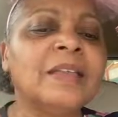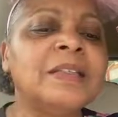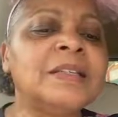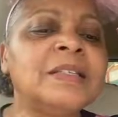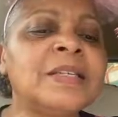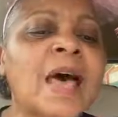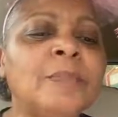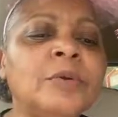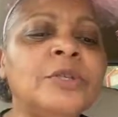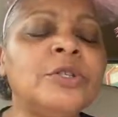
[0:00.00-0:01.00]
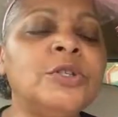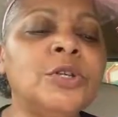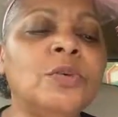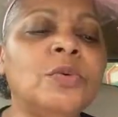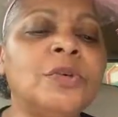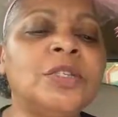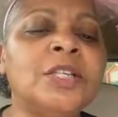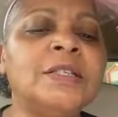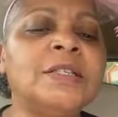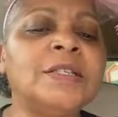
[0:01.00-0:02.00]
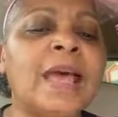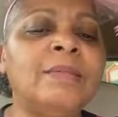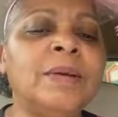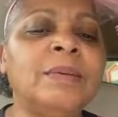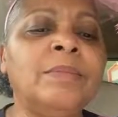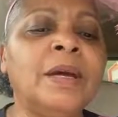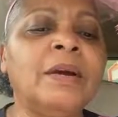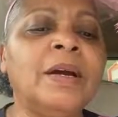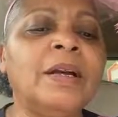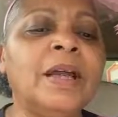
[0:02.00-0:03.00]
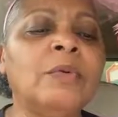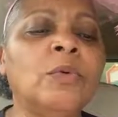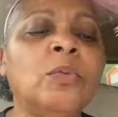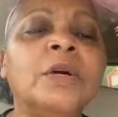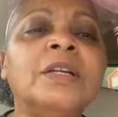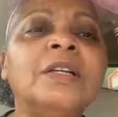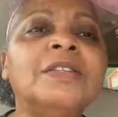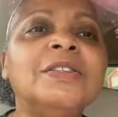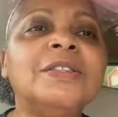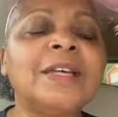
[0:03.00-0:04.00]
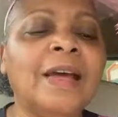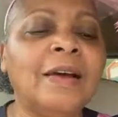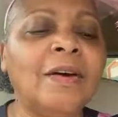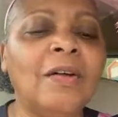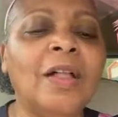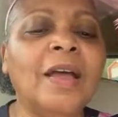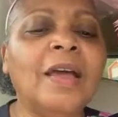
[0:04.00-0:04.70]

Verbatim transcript: The disciples knew where Jesus had been buried and were willing to tell